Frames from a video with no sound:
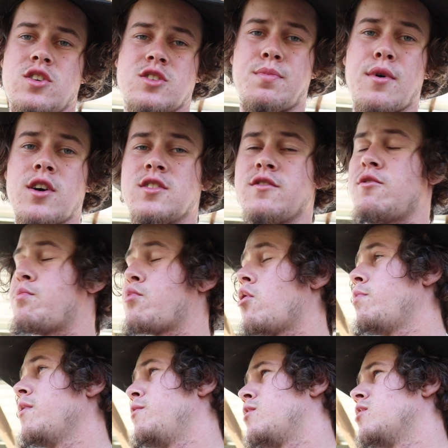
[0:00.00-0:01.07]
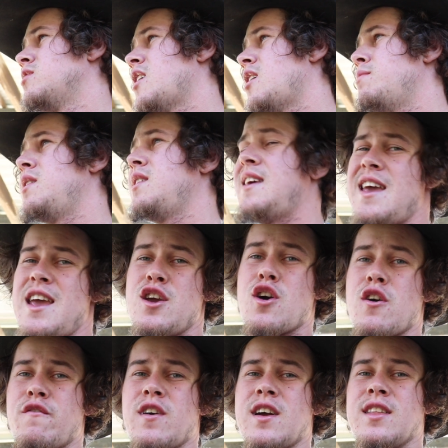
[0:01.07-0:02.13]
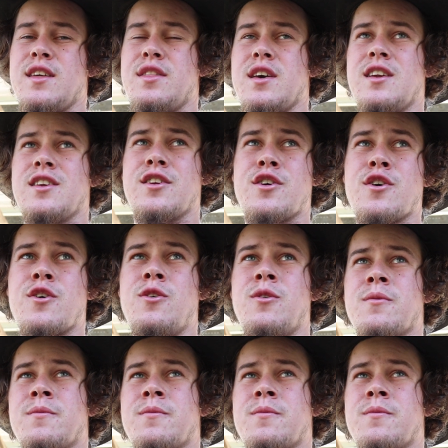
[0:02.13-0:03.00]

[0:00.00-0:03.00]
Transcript: dispose of it properly, because that'd be the eco-friendly thing to do.